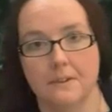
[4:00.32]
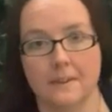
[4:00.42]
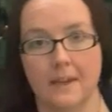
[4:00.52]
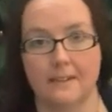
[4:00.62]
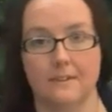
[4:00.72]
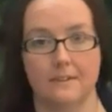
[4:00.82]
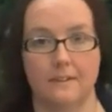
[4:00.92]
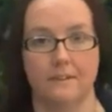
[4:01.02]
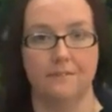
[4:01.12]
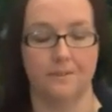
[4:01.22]
that's
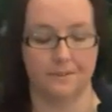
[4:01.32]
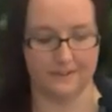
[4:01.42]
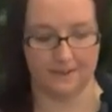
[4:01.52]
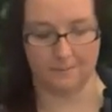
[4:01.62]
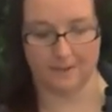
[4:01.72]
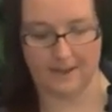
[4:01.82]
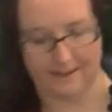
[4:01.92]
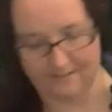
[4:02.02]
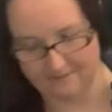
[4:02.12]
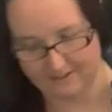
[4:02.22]
the first thing we
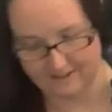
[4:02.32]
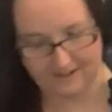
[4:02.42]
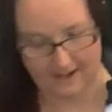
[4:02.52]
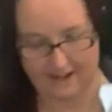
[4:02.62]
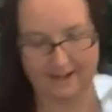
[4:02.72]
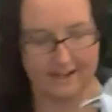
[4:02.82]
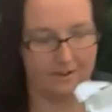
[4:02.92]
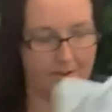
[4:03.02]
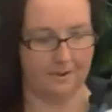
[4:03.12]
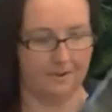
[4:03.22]
have today,
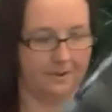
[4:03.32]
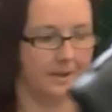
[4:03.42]
are